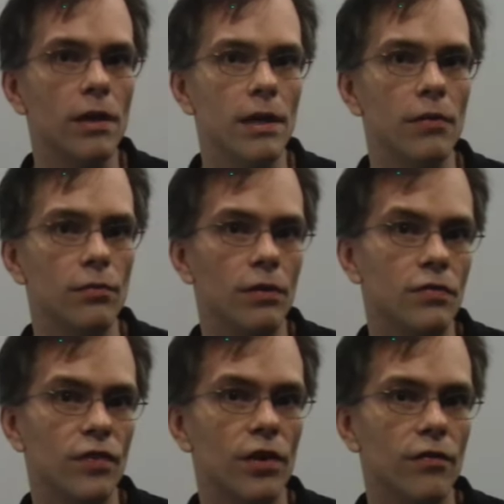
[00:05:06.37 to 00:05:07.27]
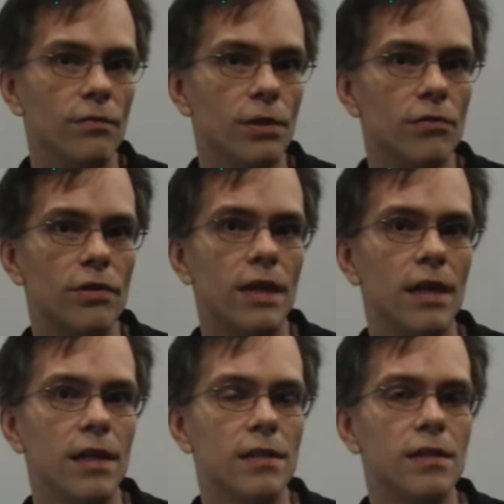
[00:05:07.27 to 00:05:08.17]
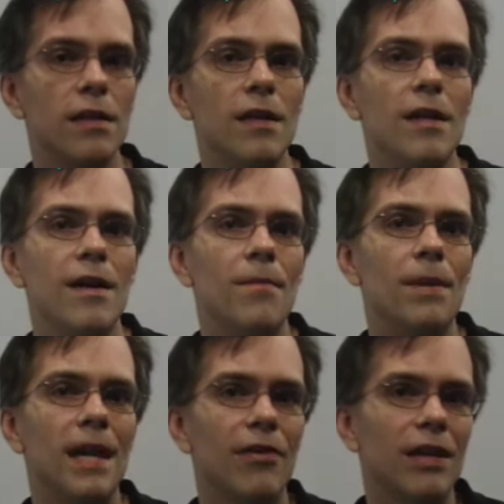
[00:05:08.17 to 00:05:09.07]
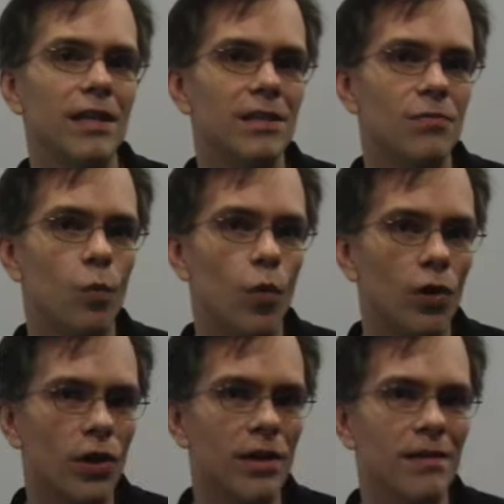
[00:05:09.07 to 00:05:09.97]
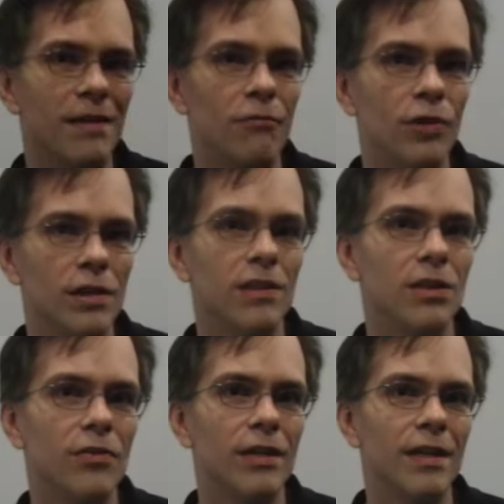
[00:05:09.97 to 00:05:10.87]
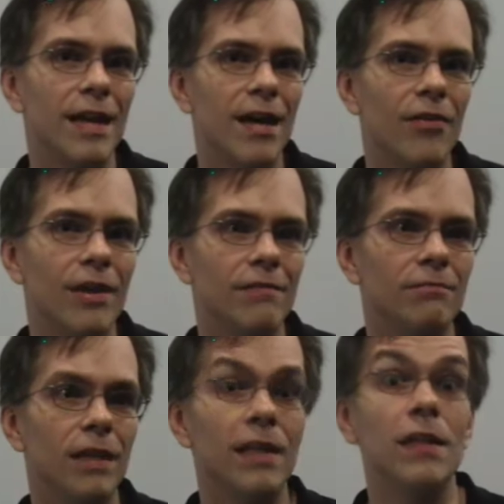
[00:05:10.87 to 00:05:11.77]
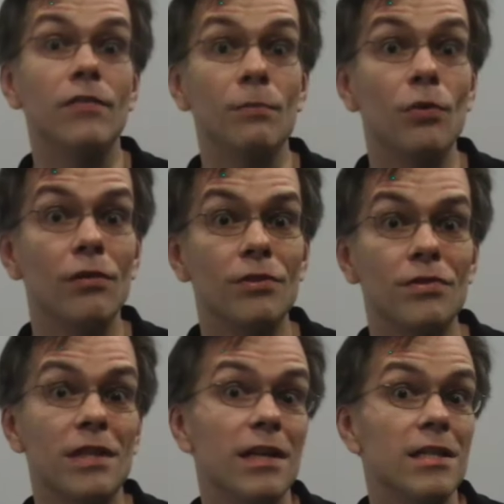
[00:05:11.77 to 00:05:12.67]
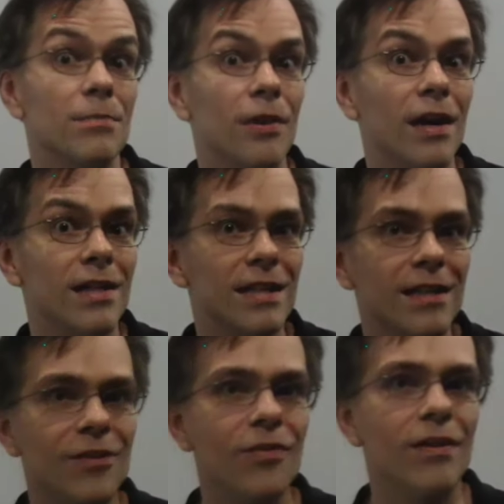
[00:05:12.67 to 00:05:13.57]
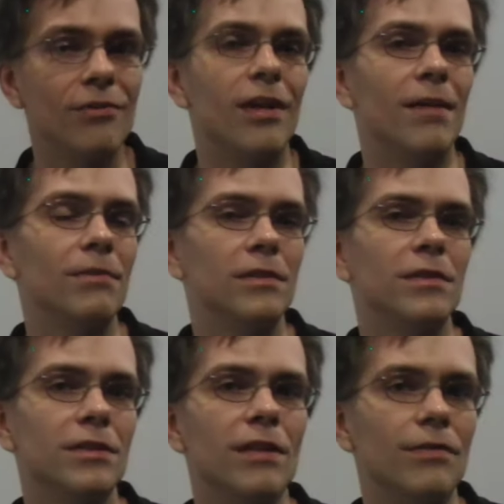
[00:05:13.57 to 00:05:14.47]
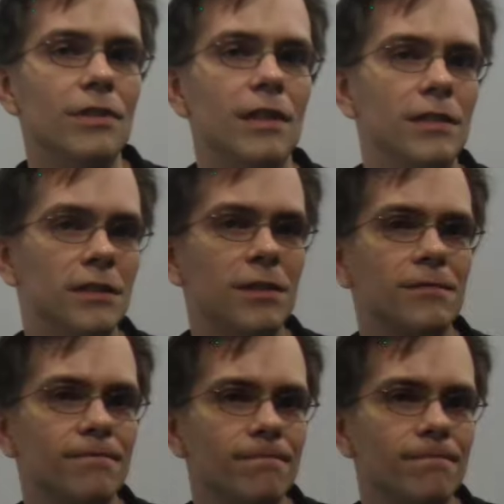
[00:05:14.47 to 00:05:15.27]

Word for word: You know, I, I was very familiar with it and I liked it. But now getting to work on it and really knowing it now, I like it even more, which was a nice surprise. I didn't know that would happen, so that was nice.